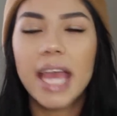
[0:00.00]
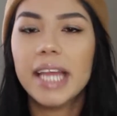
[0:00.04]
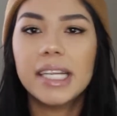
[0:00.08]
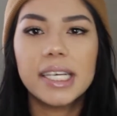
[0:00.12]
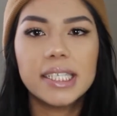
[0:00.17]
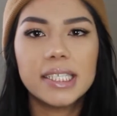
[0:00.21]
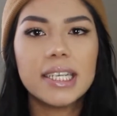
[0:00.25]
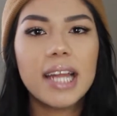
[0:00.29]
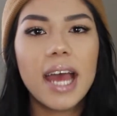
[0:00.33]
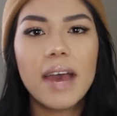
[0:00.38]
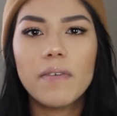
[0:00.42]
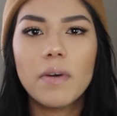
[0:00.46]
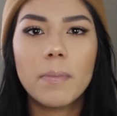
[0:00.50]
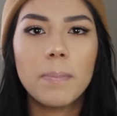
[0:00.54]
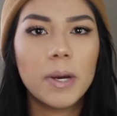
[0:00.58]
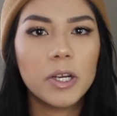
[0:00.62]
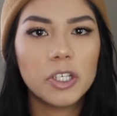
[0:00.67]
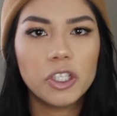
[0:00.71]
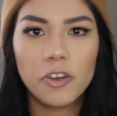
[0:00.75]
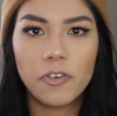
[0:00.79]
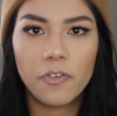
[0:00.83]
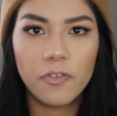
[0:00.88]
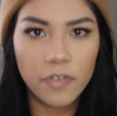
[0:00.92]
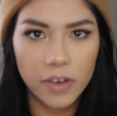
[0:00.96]
It doesn't have a
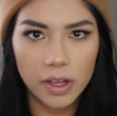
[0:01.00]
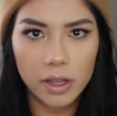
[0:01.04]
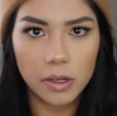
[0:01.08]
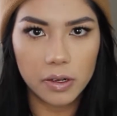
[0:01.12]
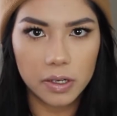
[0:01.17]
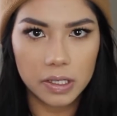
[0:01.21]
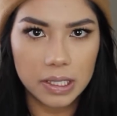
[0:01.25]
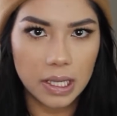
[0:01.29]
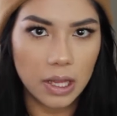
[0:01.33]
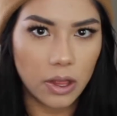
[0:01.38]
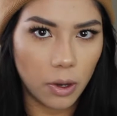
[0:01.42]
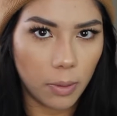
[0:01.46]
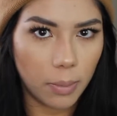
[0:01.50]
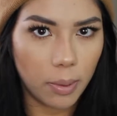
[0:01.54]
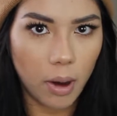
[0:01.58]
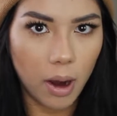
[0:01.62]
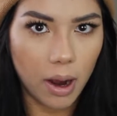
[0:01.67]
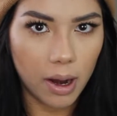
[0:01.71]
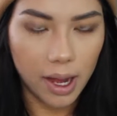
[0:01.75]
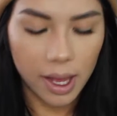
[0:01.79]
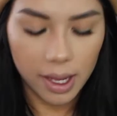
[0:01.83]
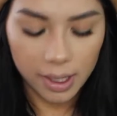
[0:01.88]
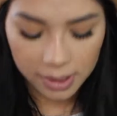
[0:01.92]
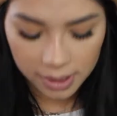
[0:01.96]
bunch of fillers in their
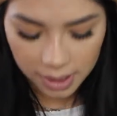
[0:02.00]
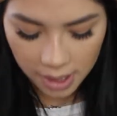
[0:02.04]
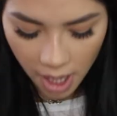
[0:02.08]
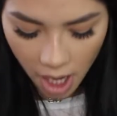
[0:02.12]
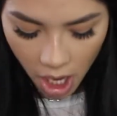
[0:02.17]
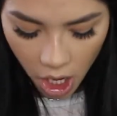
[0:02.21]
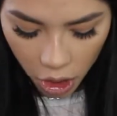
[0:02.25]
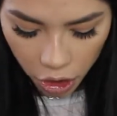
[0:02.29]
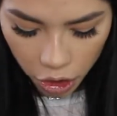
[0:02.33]
products.